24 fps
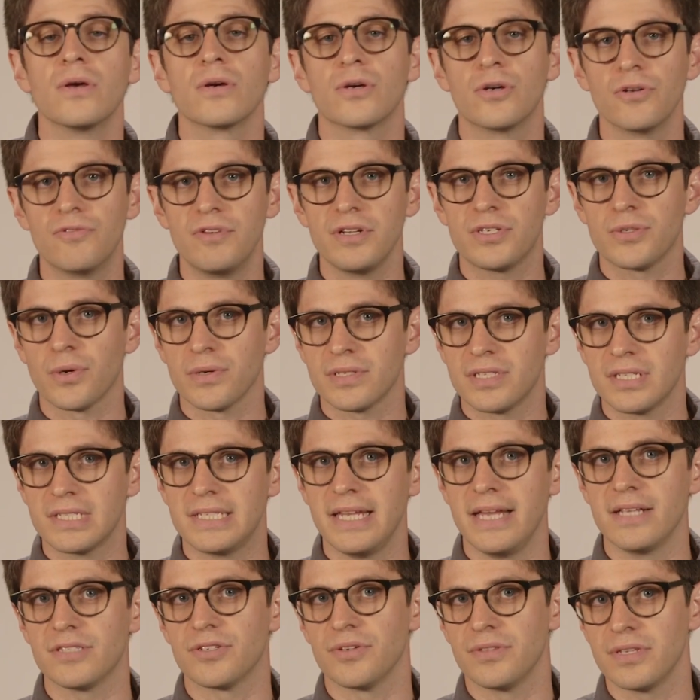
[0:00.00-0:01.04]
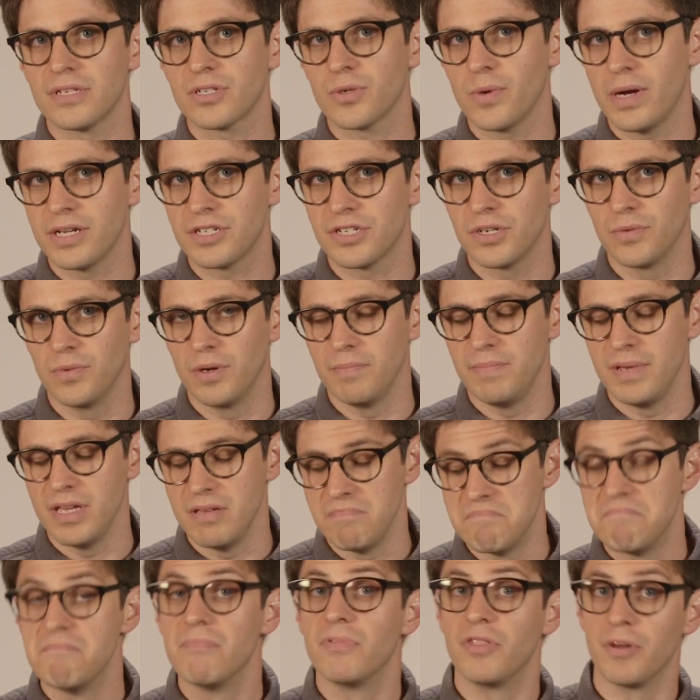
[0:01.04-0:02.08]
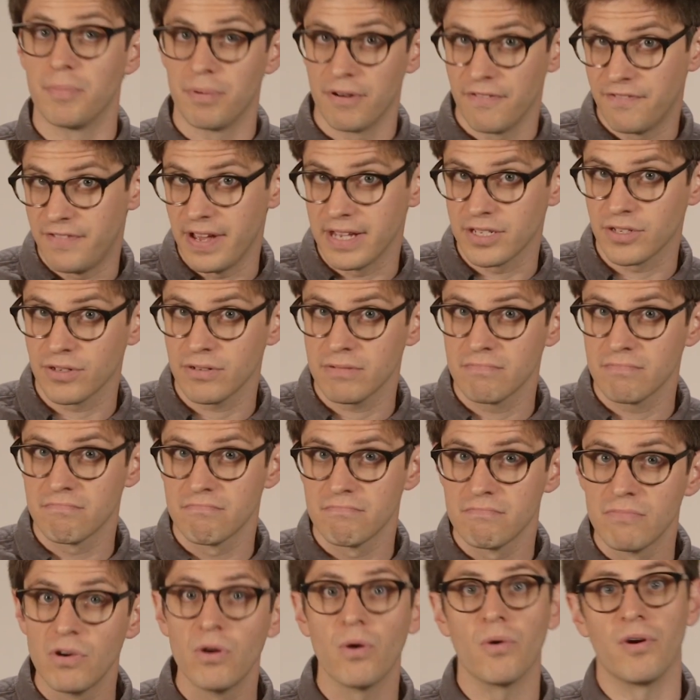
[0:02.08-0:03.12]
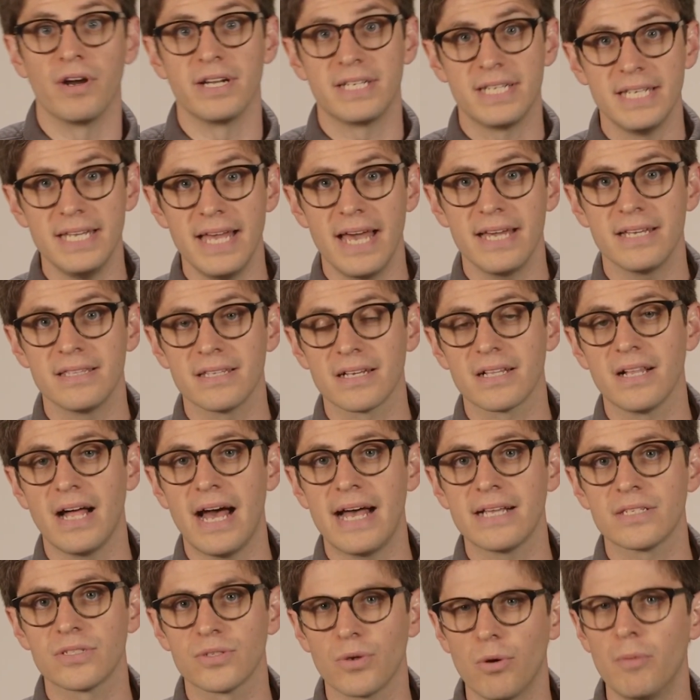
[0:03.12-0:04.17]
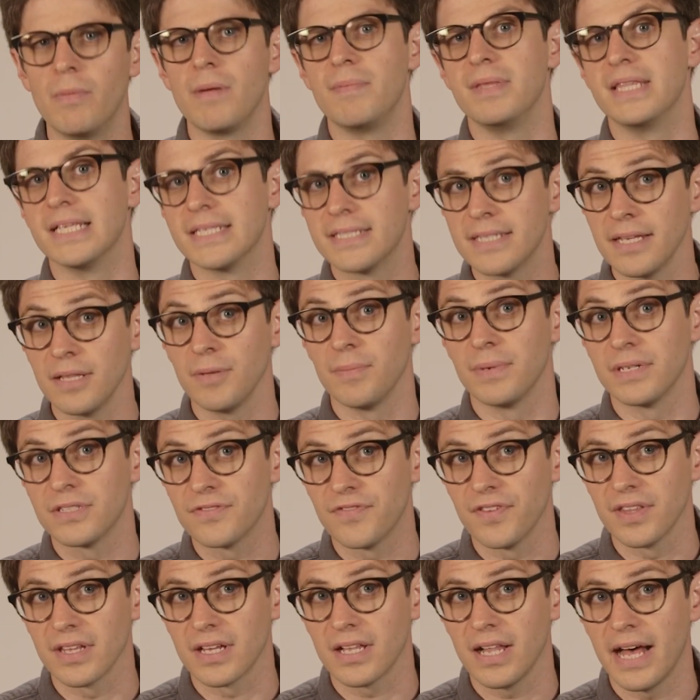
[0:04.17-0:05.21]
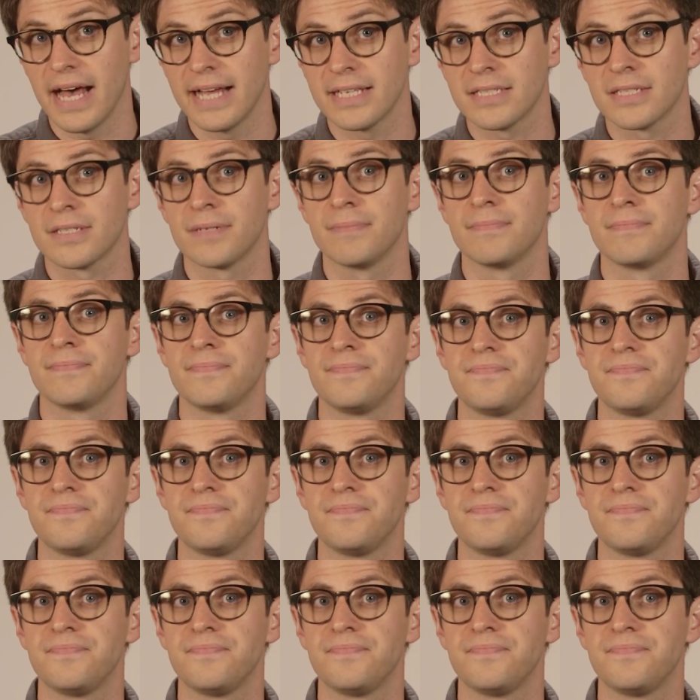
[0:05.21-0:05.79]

Good resources to answer this question would be the professor, or a TA in the class, or maybe the syllabus for the class.